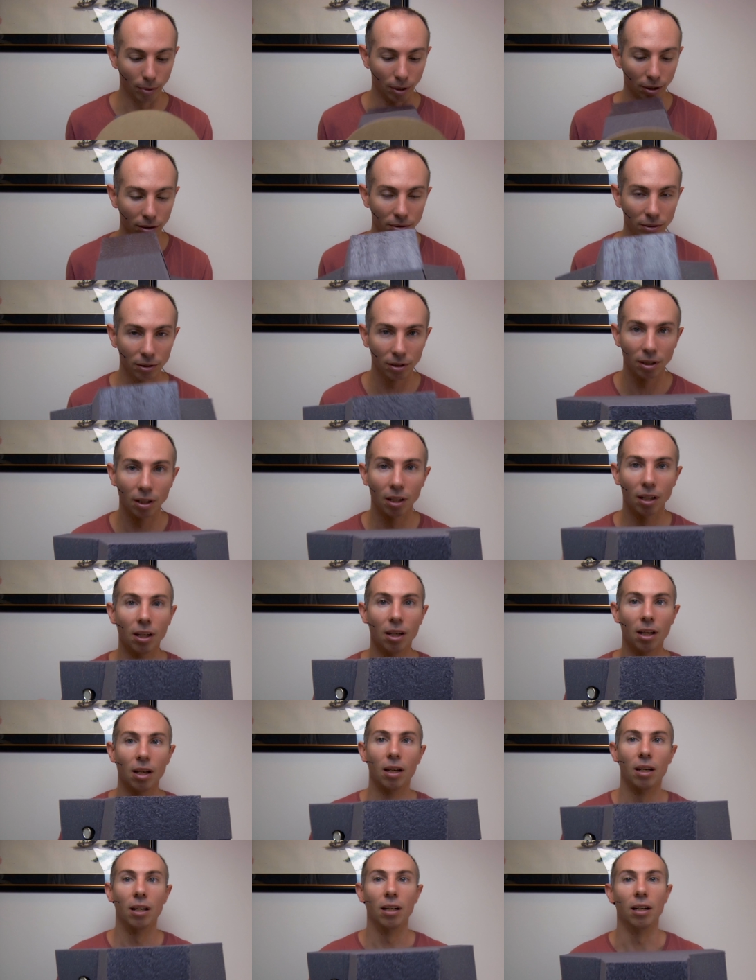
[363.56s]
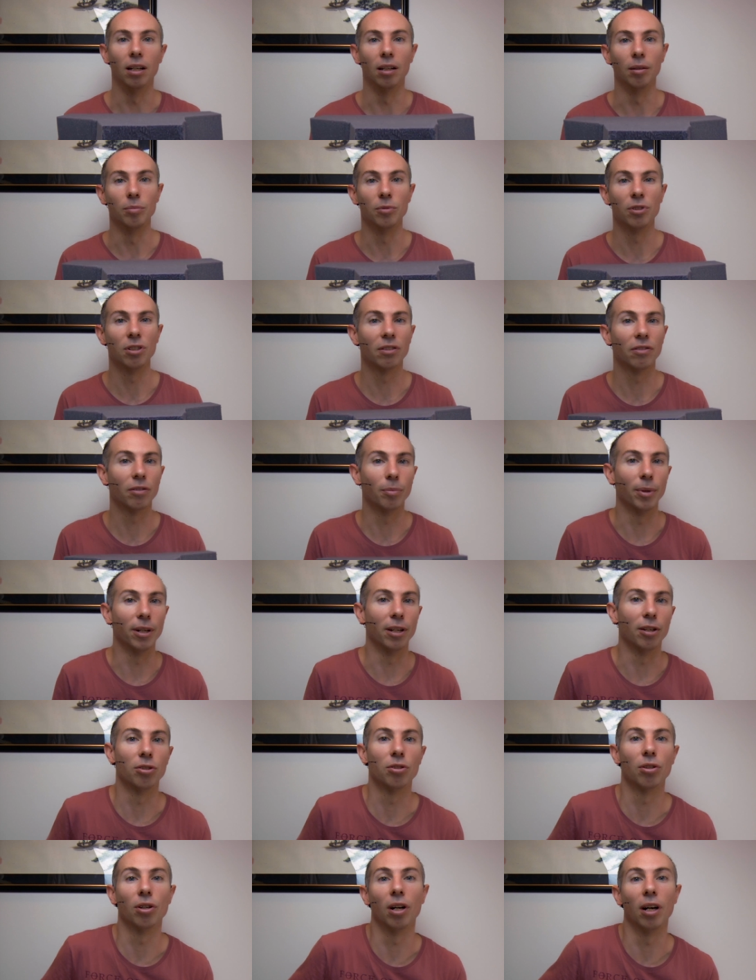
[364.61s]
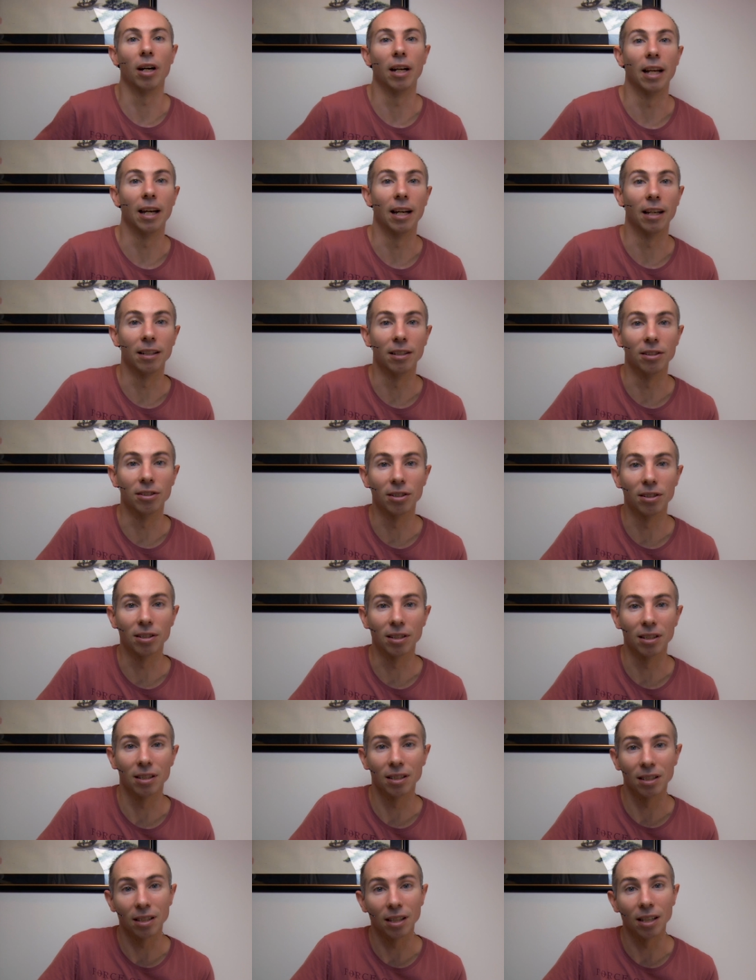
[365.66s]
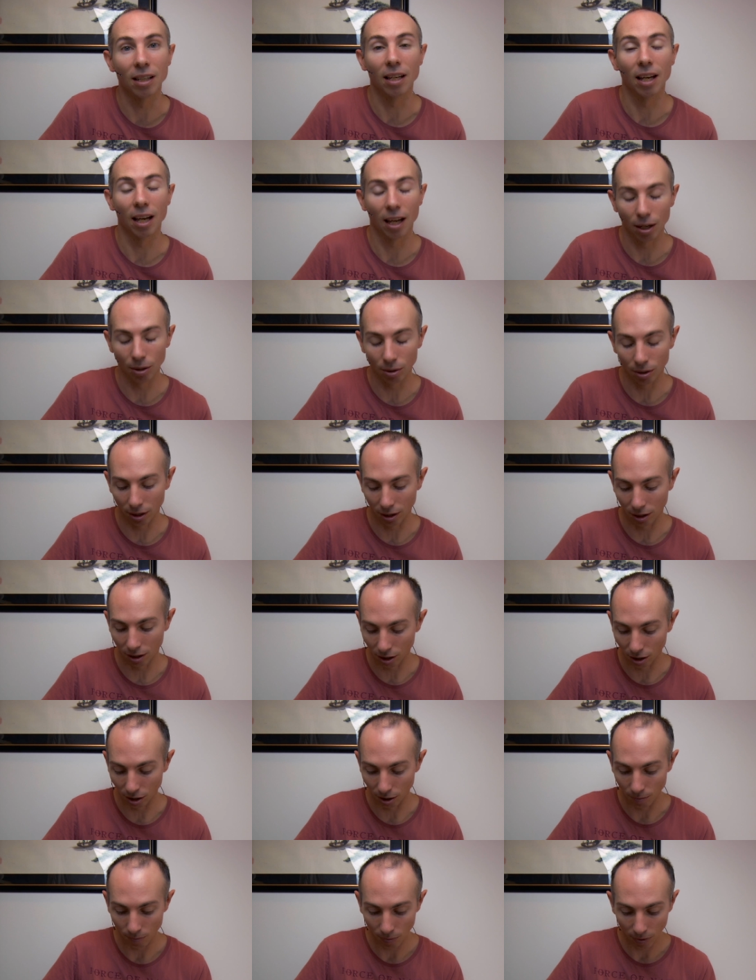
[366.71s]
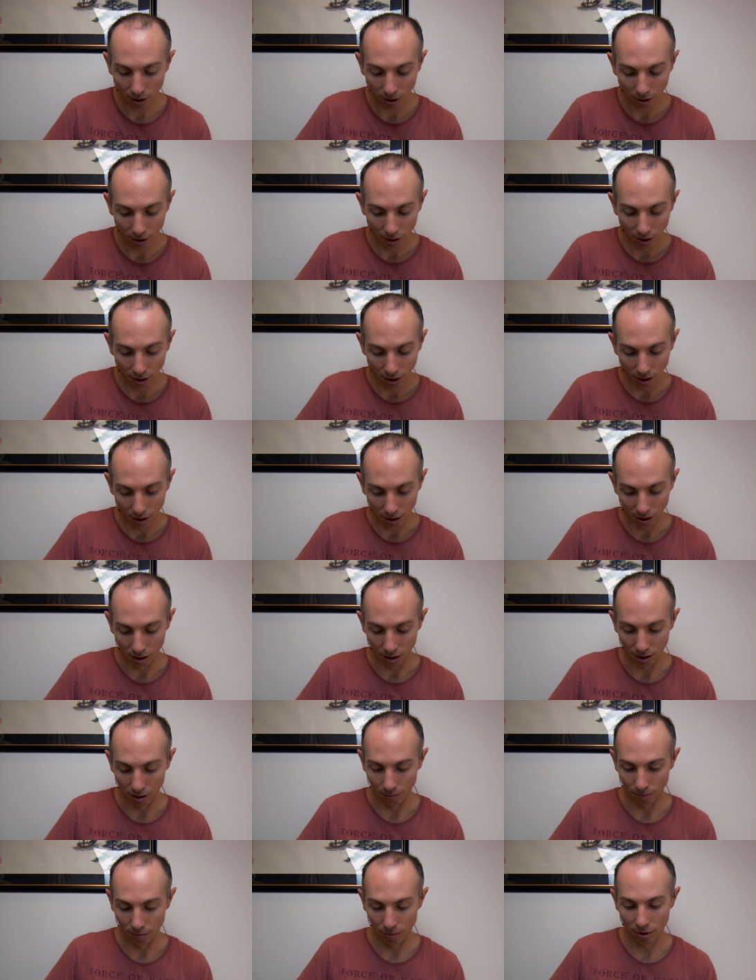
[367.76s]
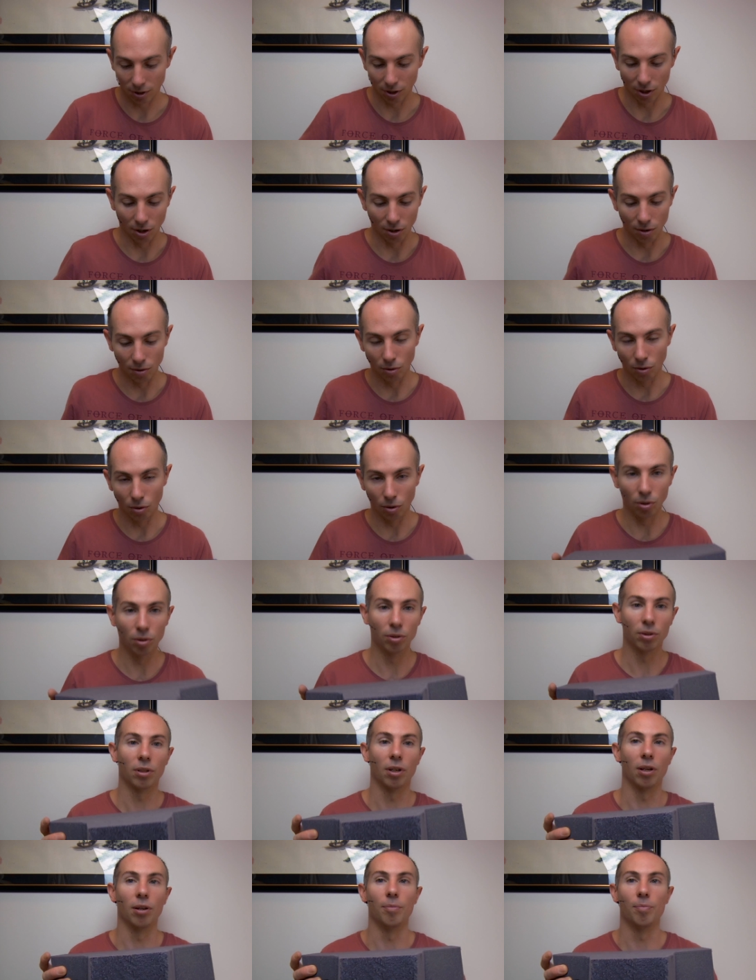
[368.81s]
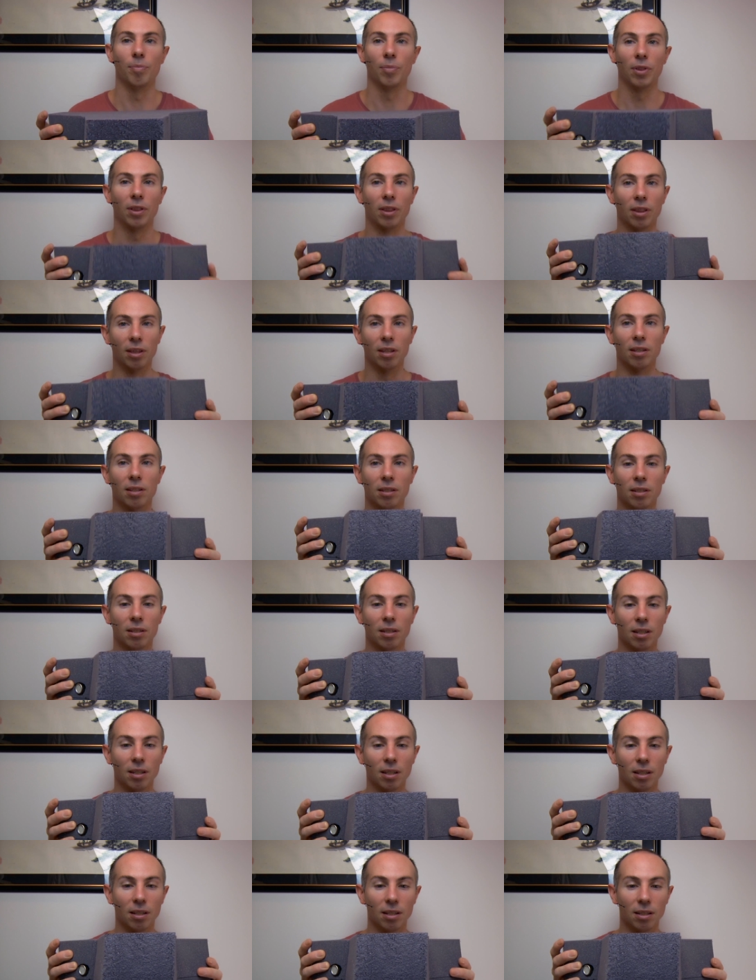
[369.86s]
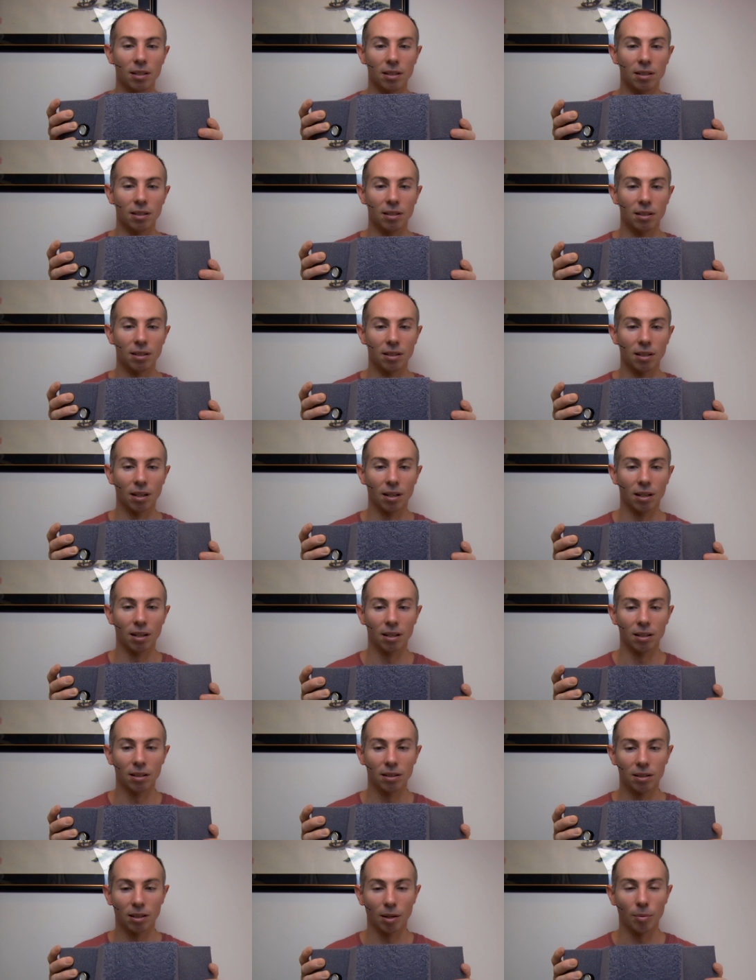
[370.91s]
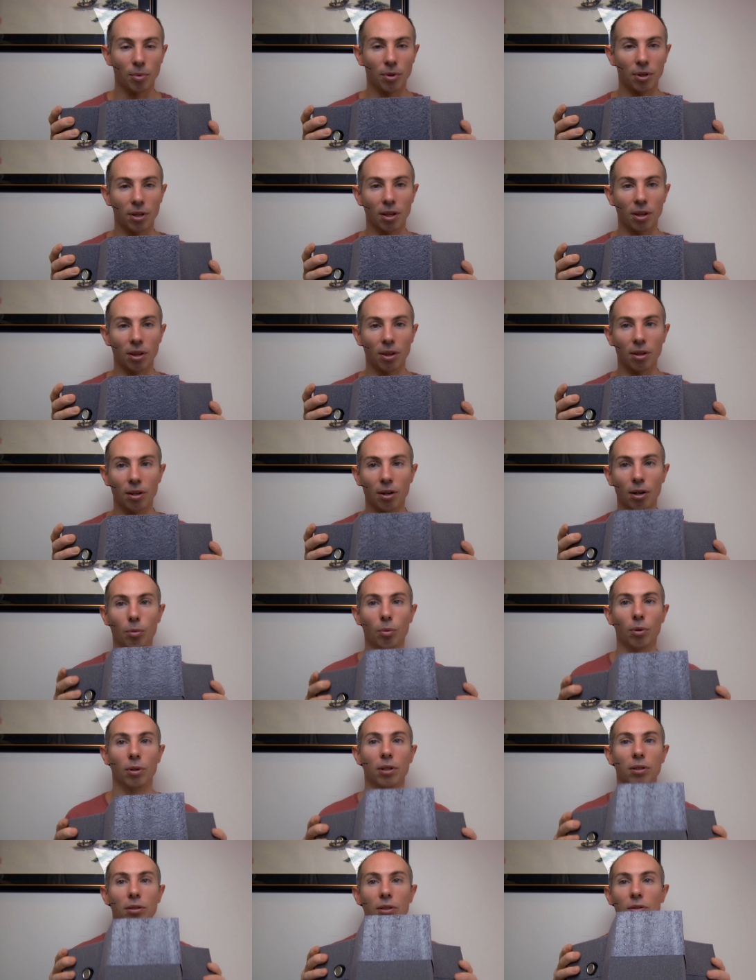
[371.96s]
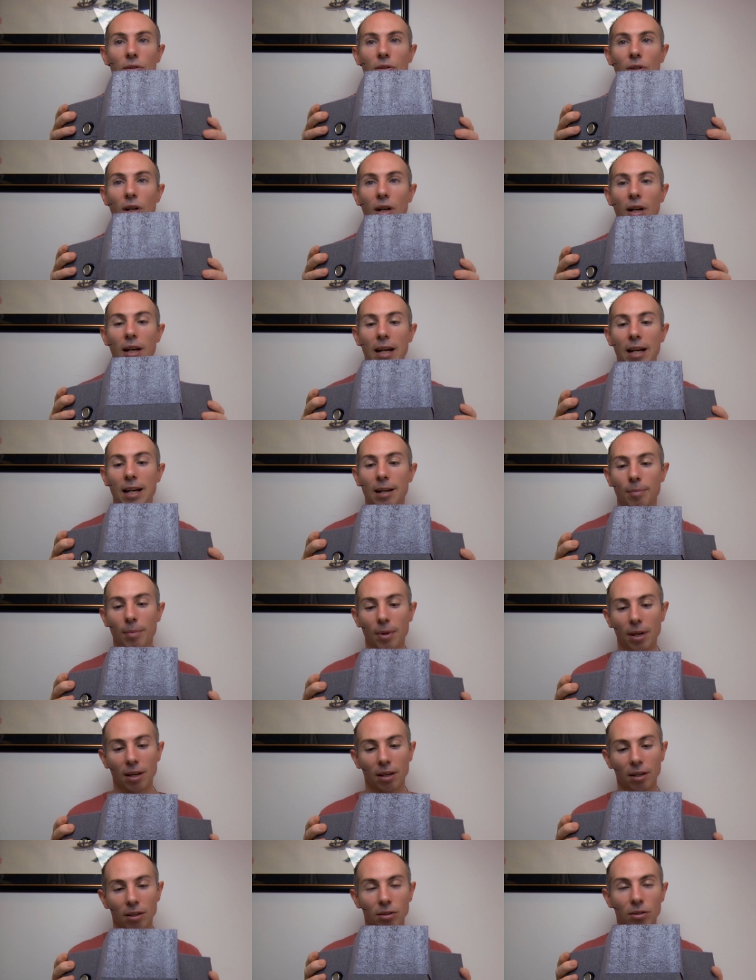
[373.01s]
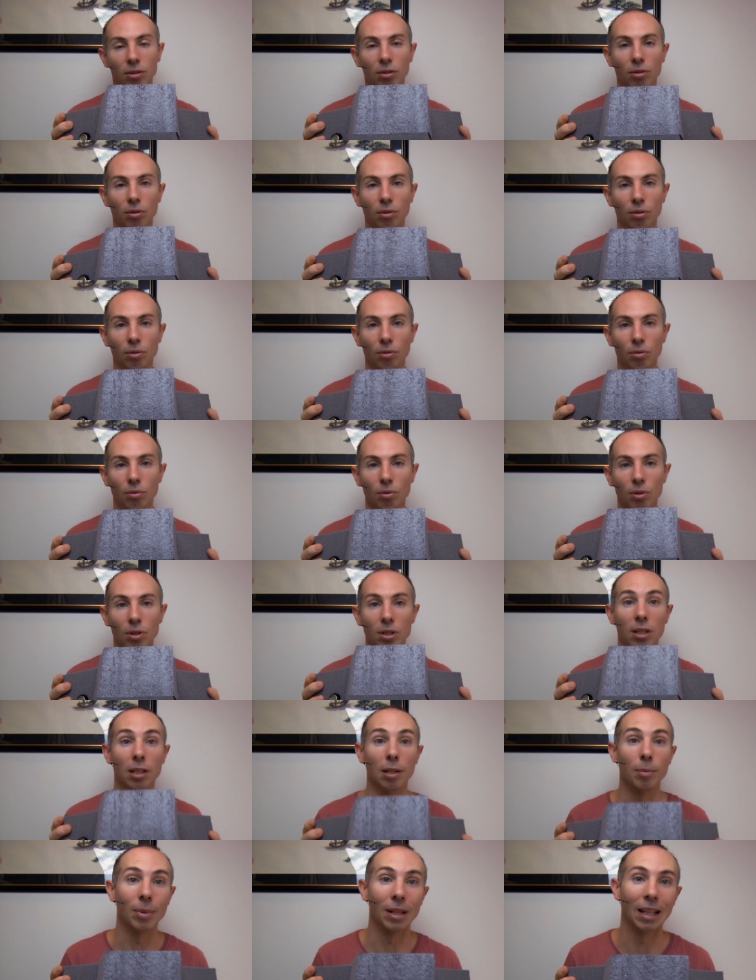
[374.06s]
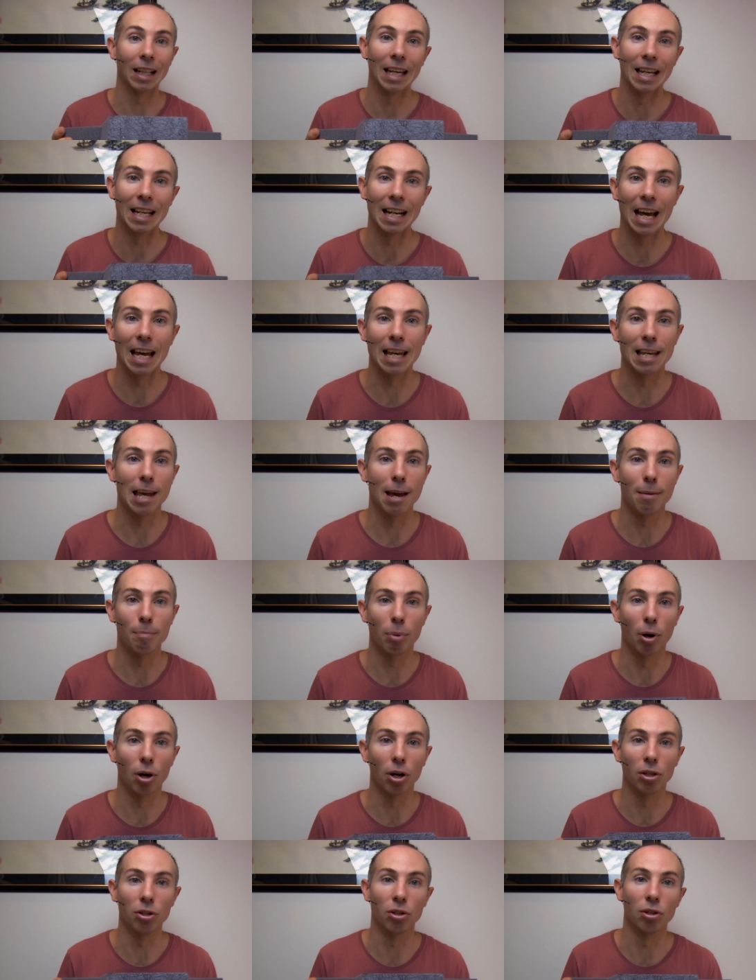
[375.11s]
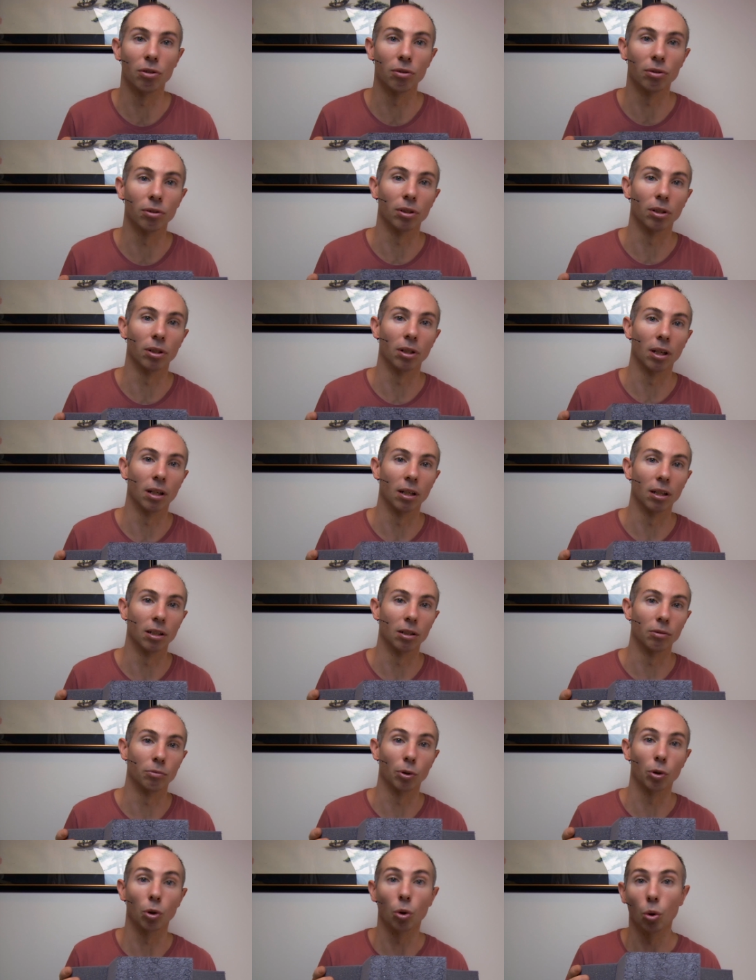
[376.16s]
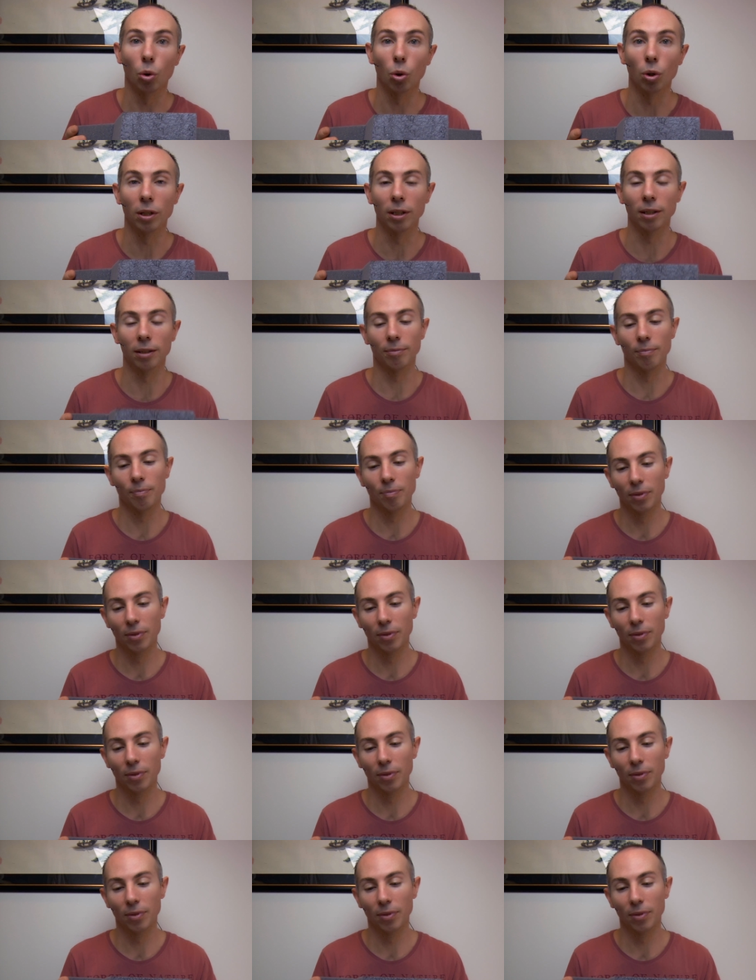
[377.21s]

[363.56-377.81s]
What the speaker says: bolts, just for me to try it out and just to see how I go. So also, this is something that I wanted to try out to simulate a binaural recording